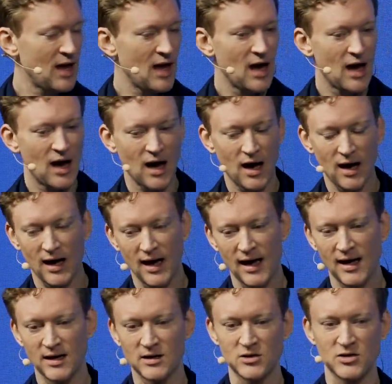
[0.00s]

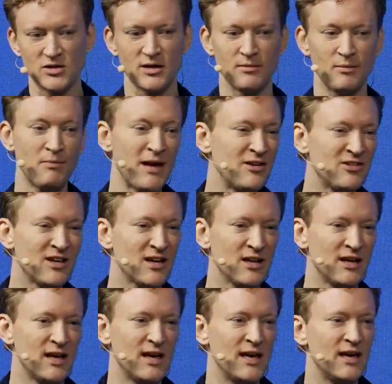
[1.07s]
And
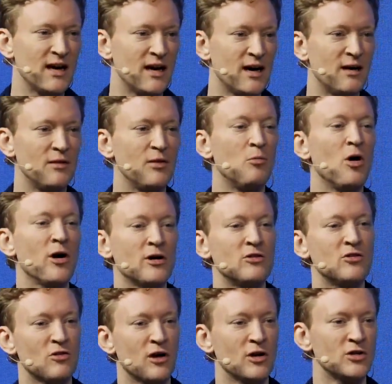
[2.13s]
basically, the market
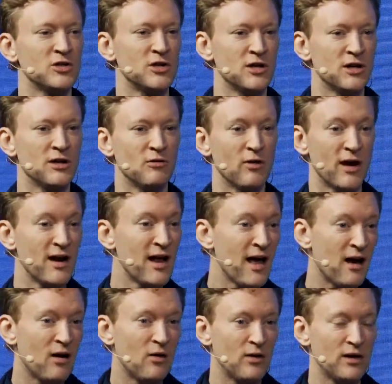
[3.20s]
structure right
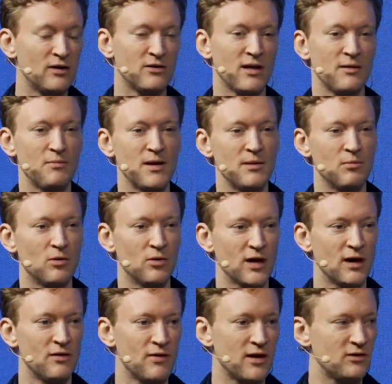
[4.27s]
now is that people can
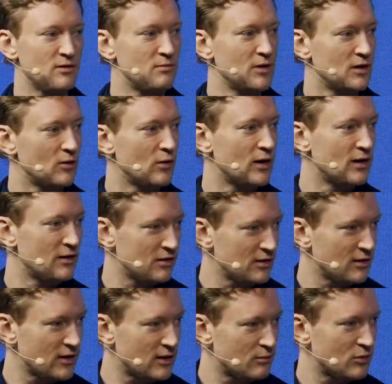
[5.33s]
invest in Bitcoin and
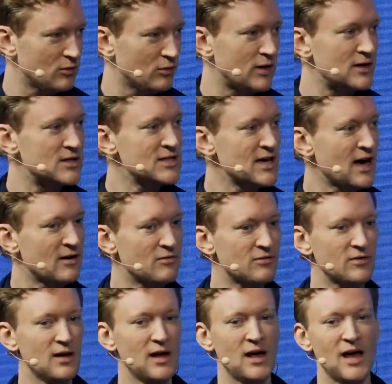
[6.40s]
Ethereum through an ETF,
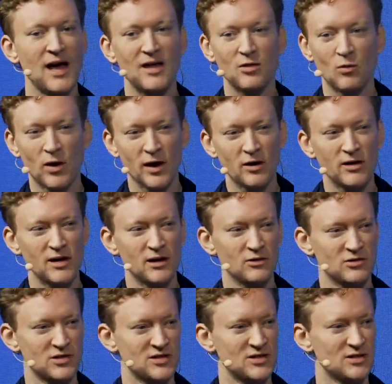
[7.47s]
and the wider
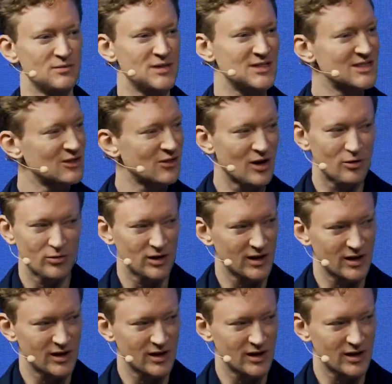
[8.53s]
ecosystem is still not really